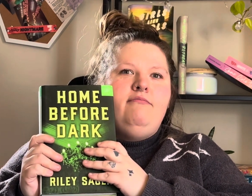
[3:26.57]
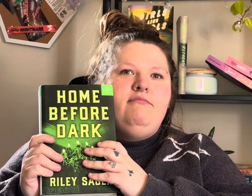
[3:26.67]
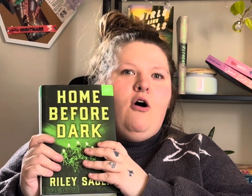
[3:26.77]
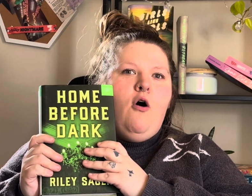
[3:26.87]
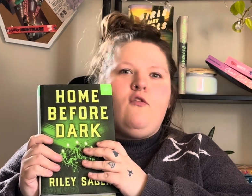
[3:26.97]

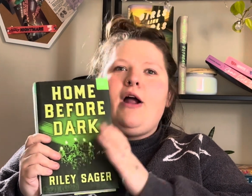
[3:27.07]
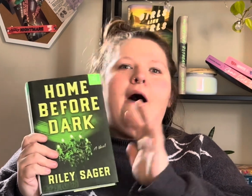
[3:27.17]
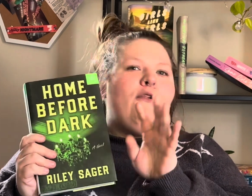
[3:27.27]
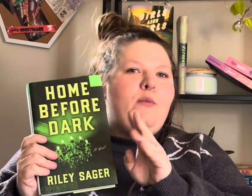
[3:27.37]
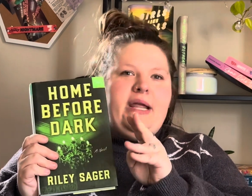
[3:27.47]
over
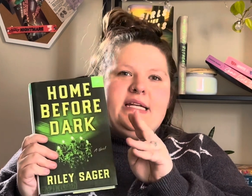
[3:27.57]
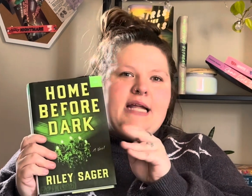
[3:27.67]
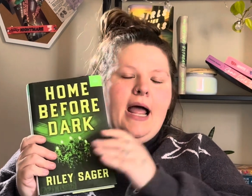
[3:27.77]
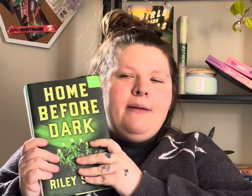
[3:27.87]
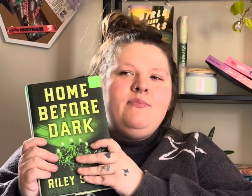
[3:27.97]
Halloween
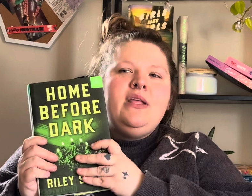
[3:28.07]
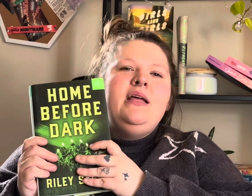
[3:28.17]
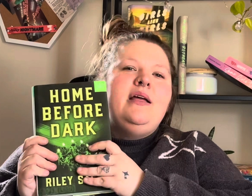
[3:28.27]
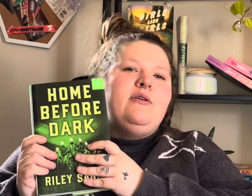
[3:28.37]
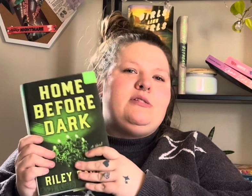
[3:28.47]
time.
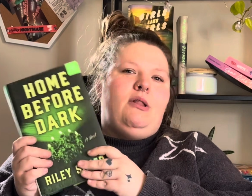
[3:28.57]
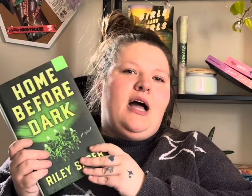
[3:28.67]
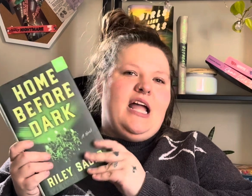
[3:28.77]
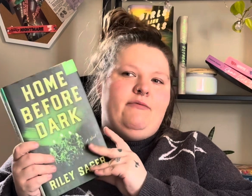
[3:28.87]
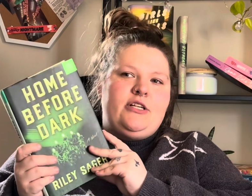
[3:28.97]
It was Lock
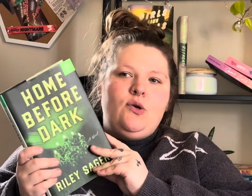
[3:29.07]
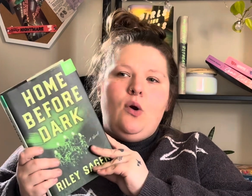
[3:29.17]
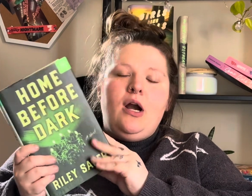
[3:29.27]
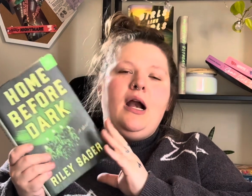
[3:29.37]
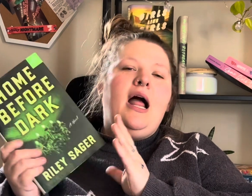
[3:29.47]
Every
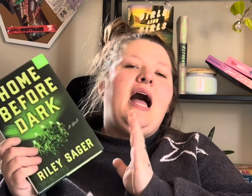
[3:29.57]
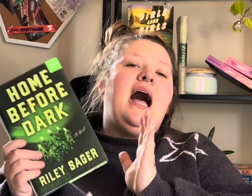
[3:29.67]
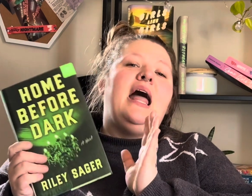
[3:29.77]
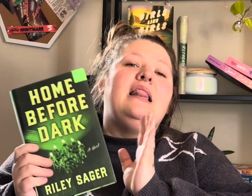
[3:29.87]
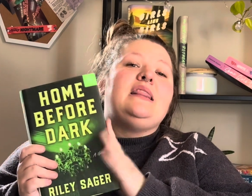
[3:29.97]
Door.
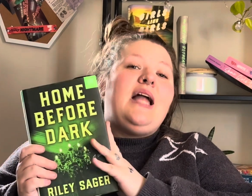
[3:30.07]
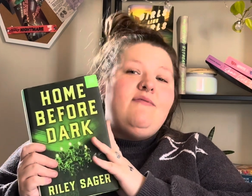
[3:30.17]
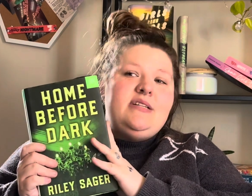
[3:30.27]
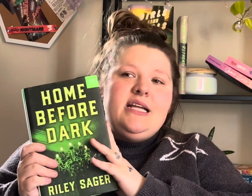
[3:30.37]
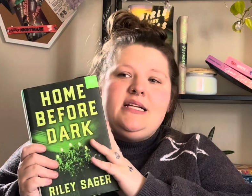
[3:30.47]
I
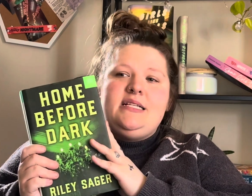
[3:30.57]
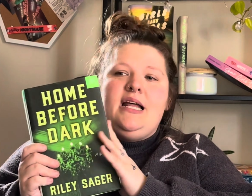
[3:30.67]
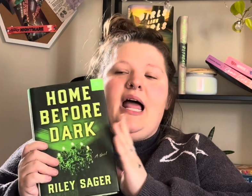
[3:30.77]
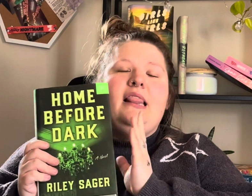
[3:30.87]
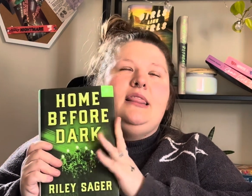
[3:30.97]
loved it.
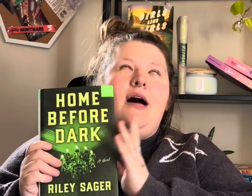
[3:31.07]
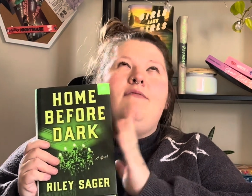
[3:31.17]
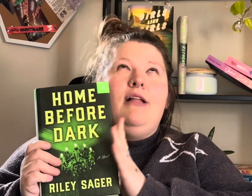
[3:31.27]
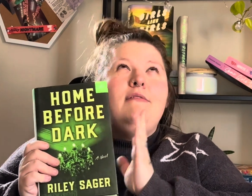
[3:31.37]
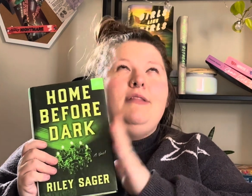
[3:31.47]
I
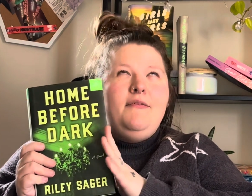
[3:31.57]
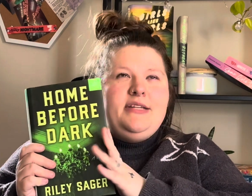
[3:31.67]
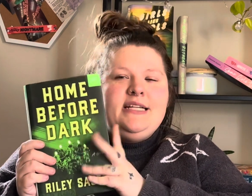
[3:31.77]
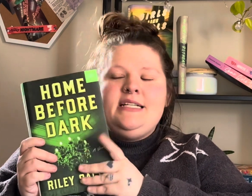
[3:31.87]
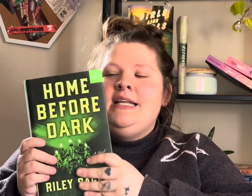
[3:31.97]
loved
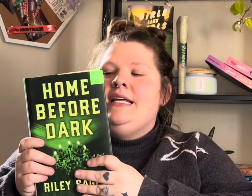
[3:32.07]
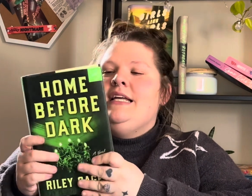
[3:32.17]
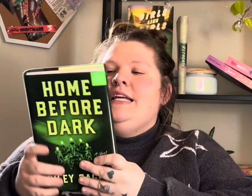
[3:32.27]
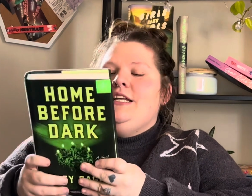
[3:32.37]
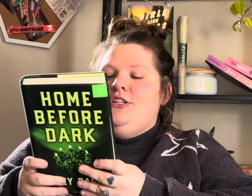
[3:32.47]
it.
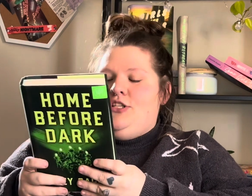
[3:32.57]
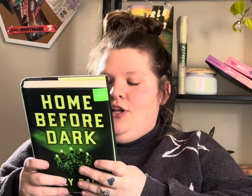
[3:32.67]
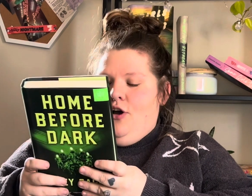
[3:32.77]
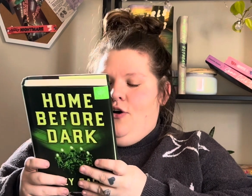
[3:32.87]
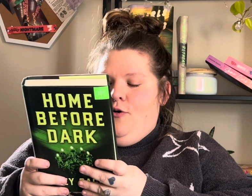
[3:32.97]

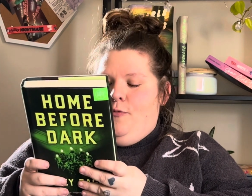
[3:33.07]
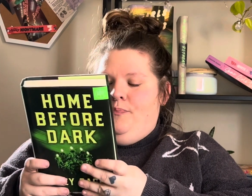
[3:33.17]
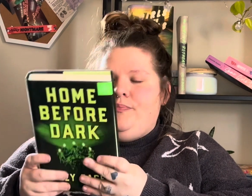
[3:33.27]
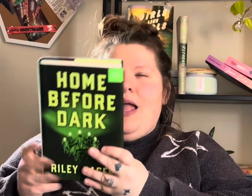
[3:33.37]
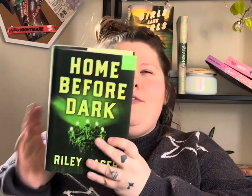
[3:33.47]
So
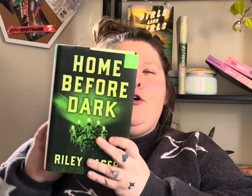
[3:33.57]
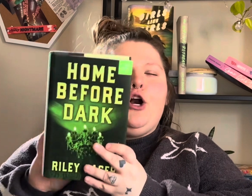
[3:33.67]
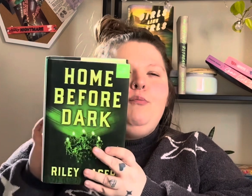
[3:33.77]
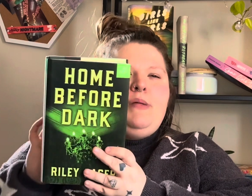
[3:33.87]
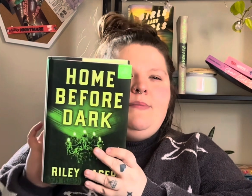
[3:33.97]
I've
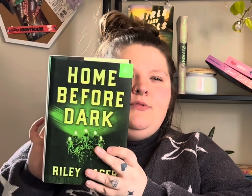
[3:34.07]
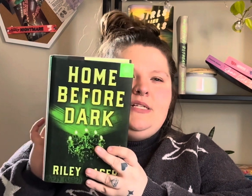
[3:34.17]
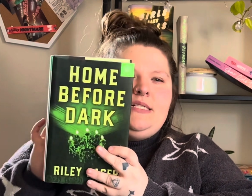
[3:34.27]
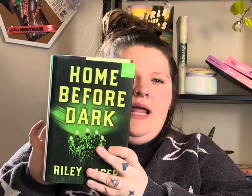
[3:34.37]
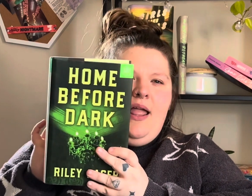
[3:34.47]
heard people
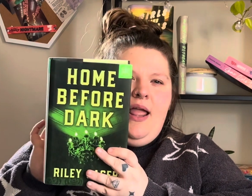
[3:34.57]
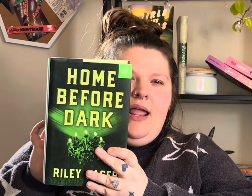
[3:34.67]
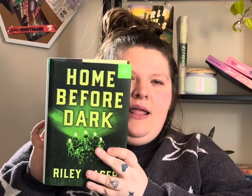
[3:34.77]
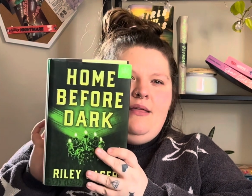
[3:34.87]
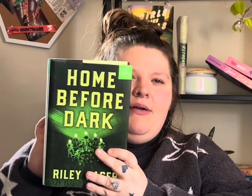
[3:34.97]

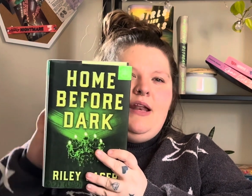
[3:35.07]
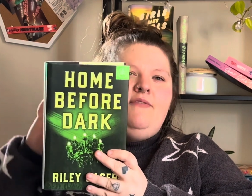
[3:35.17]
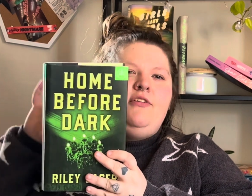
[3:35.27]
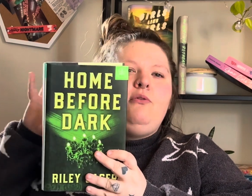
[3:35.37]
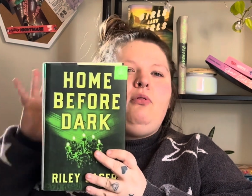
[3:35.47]
say that
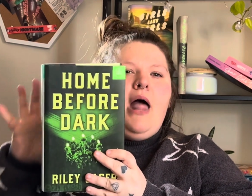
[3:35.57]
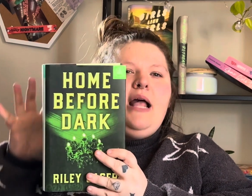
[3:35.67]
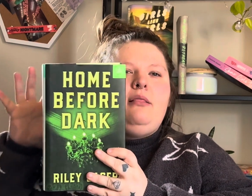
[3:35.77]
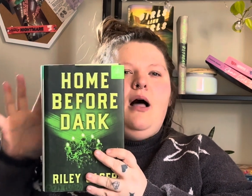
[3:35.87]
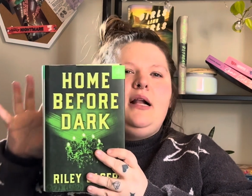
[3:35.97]
if you
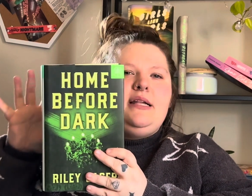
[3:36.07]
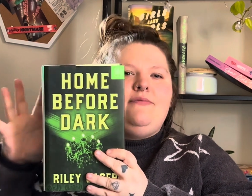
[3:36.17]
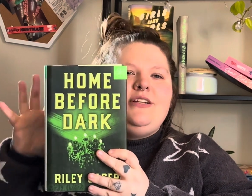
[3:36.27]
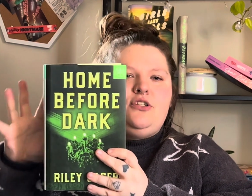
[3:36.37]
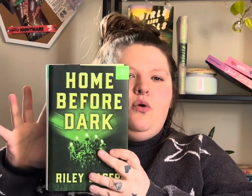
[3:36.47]
like Locked
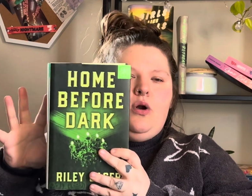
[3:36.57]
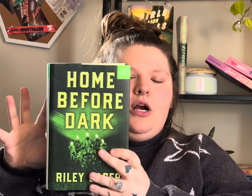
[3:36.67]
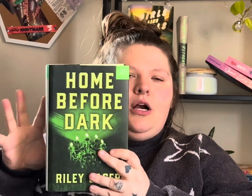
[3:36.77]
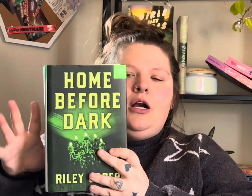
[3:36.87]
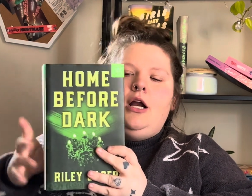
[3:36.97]
Every
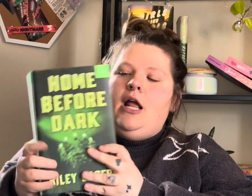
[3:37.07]
Door,